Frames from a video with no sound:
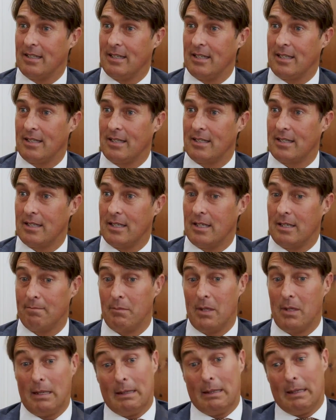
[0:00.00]
and
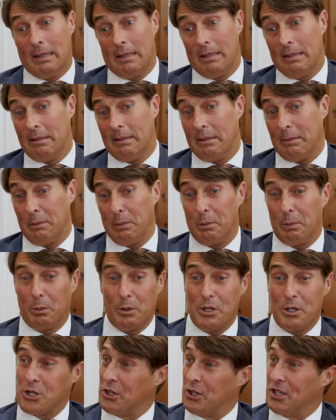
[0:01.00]

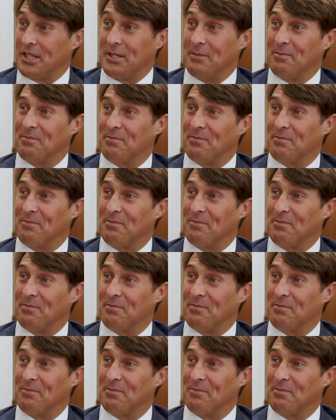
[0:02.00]
we're enjoying it.